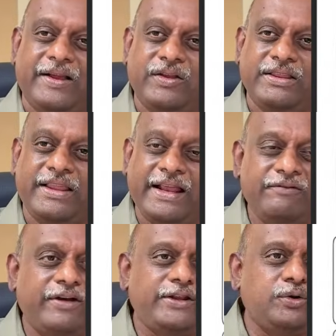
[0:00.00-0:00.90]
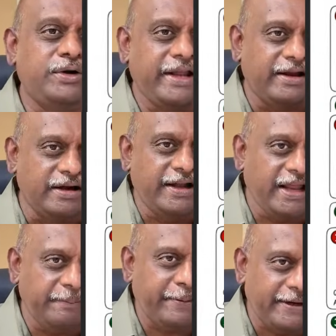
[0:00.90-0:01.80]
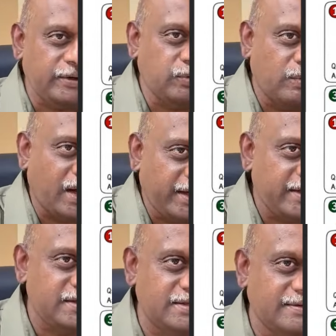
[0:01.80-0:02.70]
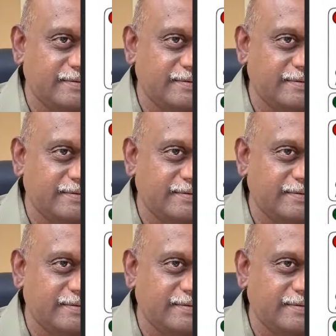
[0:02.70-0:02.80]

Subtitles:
Then when you dig deep into what is